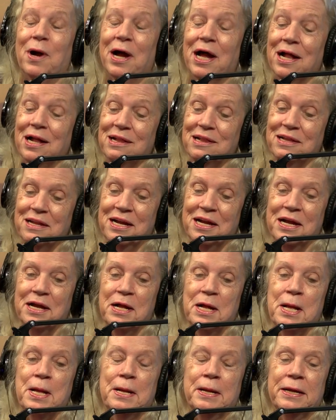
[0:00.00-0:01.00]
Well,
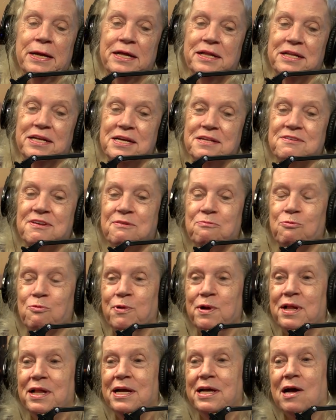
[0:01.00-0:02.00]
it's a
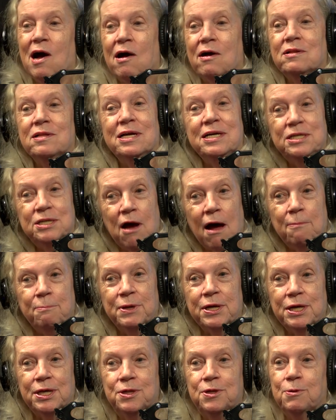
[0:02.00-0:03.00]
really ugly
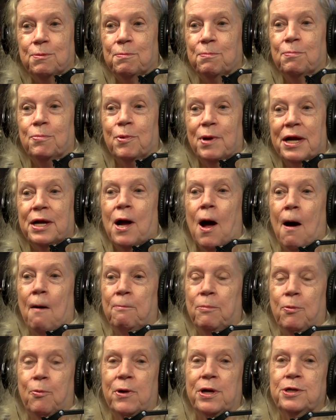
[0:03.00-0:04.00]
topic to bring
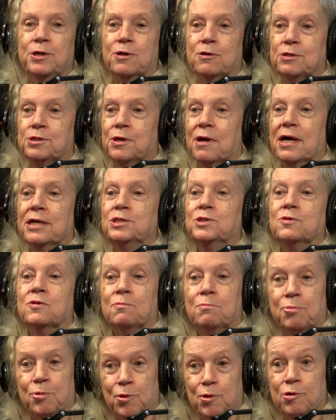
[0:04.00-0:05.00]
up when you're trying
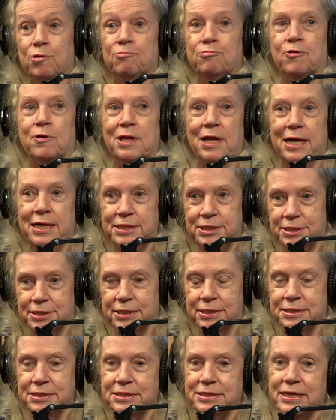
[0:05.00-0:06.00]
to improve
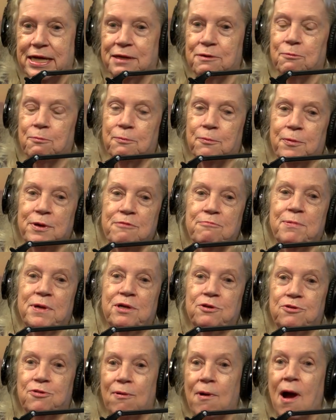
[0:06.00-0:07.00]
relations, and we've been